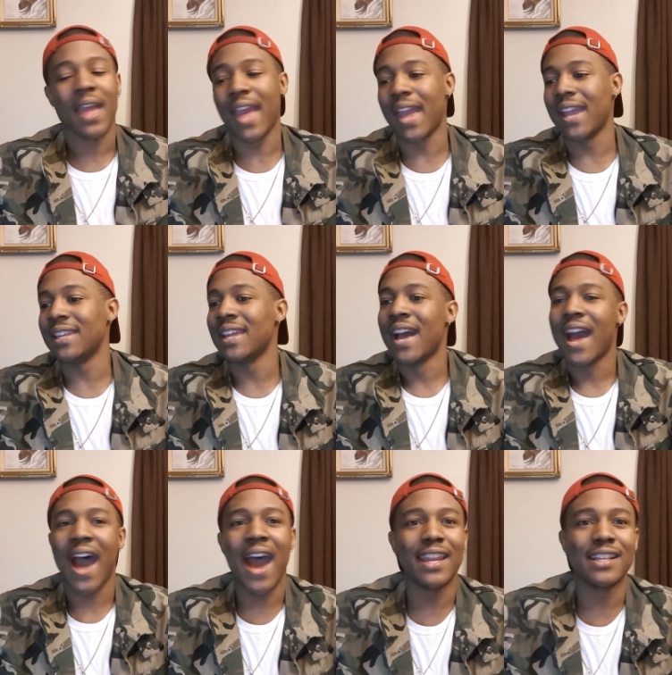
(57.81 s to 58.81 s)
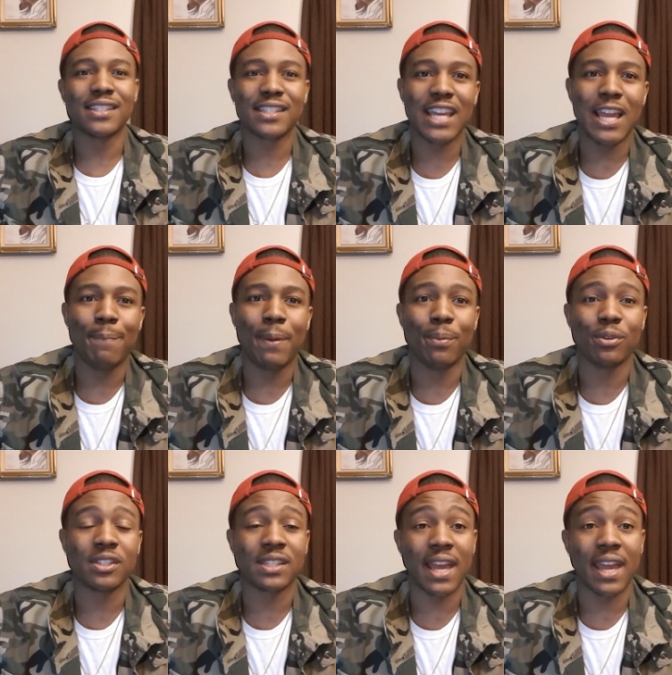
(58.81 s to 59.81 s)
And I didn't see people
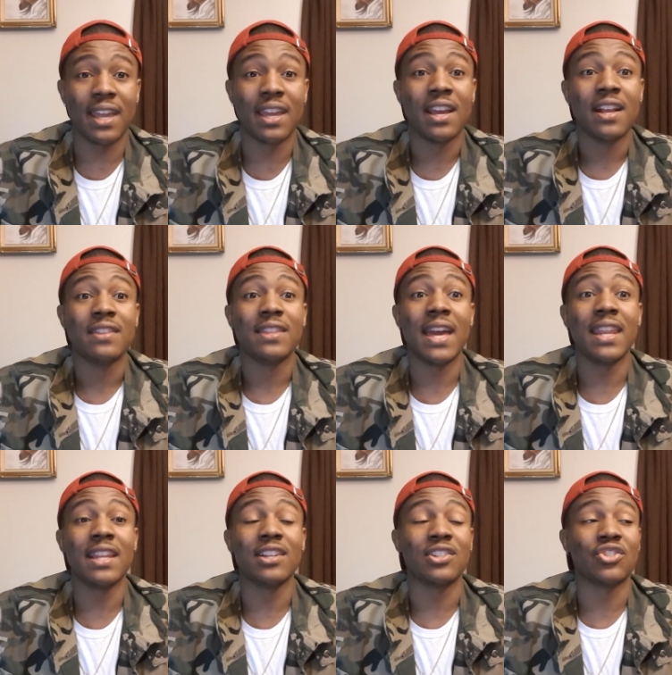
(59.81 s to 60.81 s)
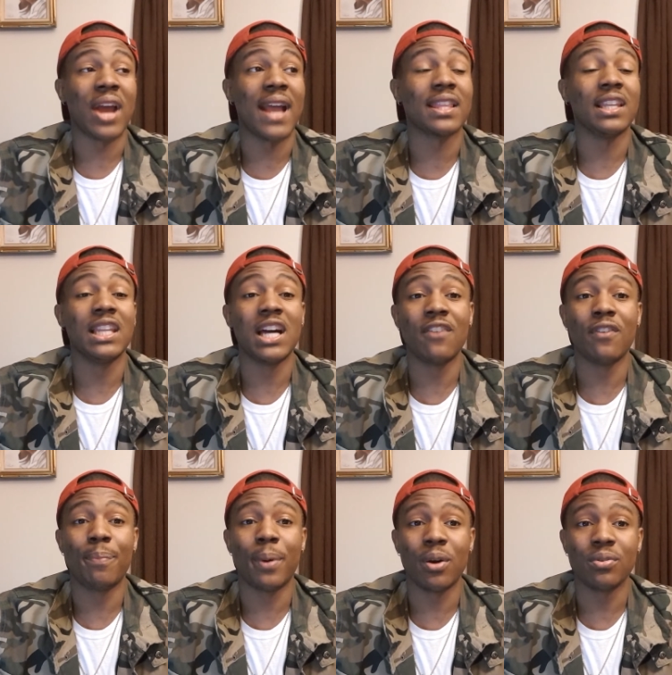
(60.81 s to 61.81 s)
say they didn't try to love
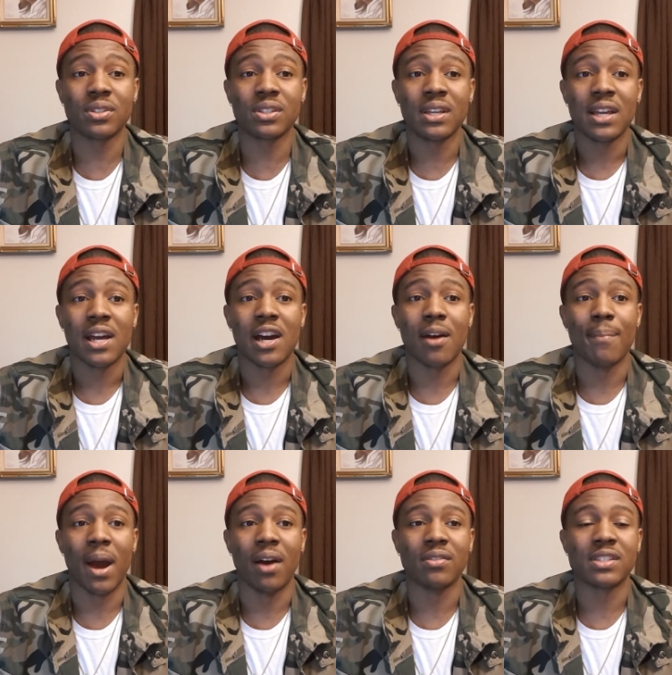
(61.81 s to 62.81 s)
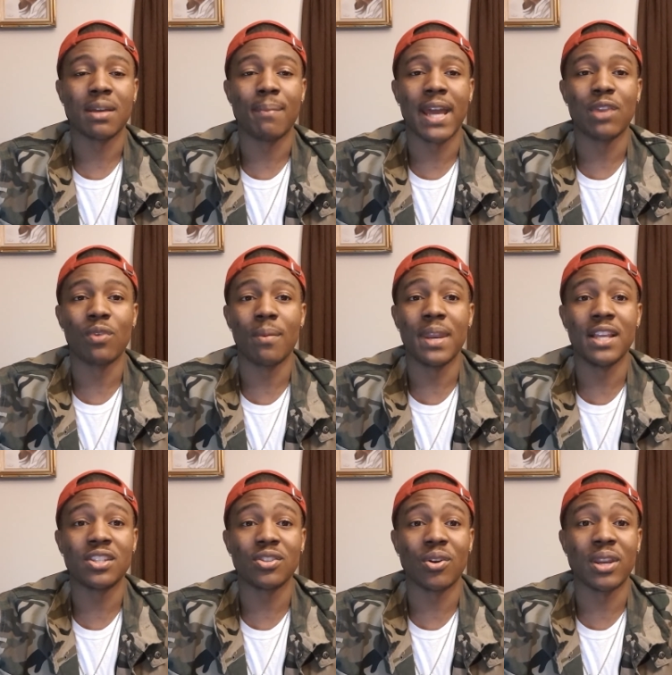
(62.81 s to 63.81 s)
a post about somebody
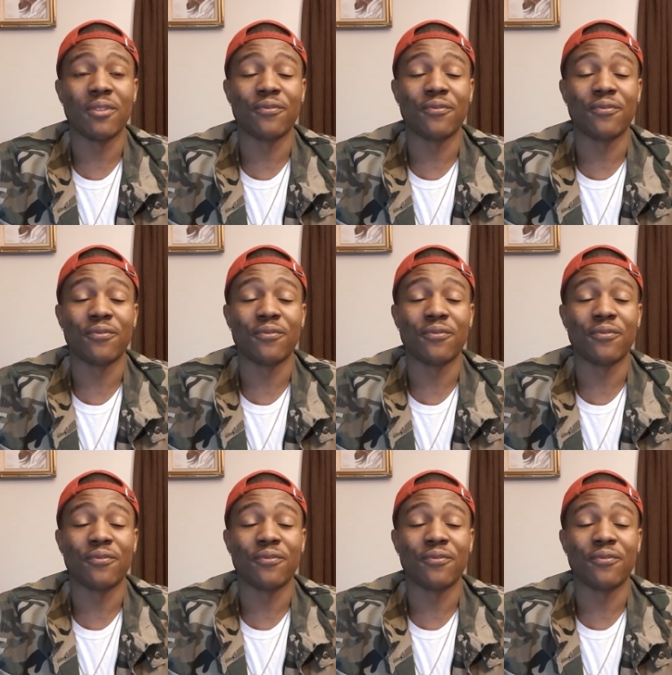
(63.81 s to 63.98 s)
reminiscing on a